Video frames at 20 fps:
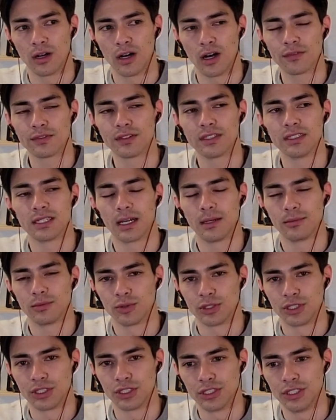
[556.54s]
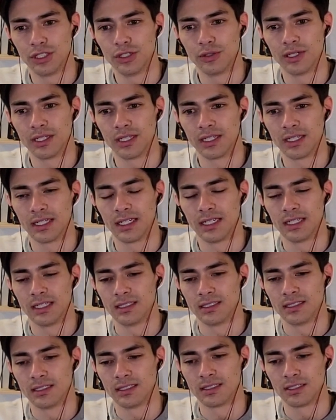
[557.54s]
oftentimes what you're doing
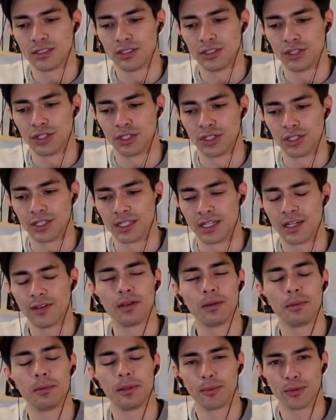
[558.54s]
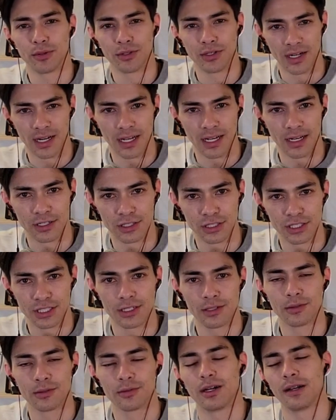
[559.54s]
is you're giving people your
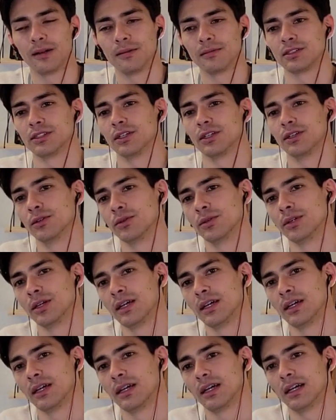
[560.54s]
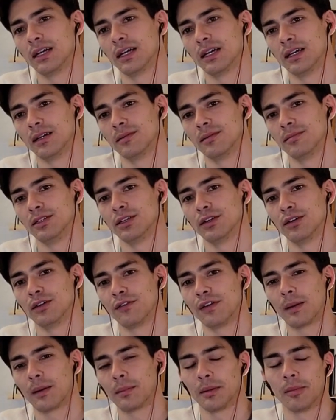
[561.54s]
energy, right? So, a
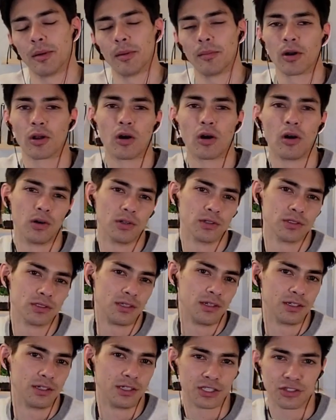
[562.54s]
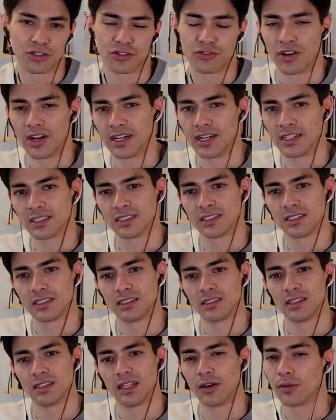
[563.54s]
family member calls, they're
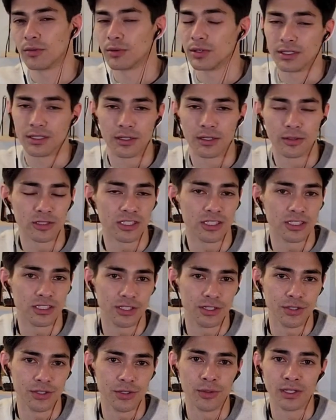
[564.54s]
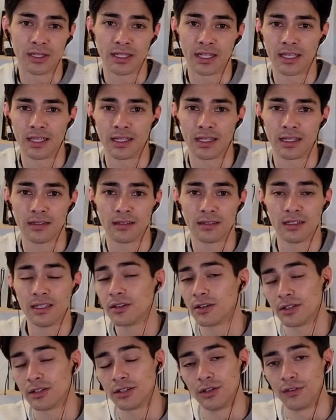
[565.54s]
distressed, they don't really know what to do, and they
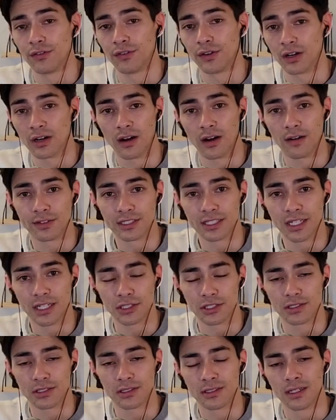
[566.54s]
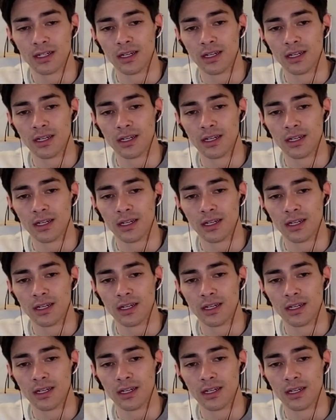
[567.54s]
lean on you for a conversation.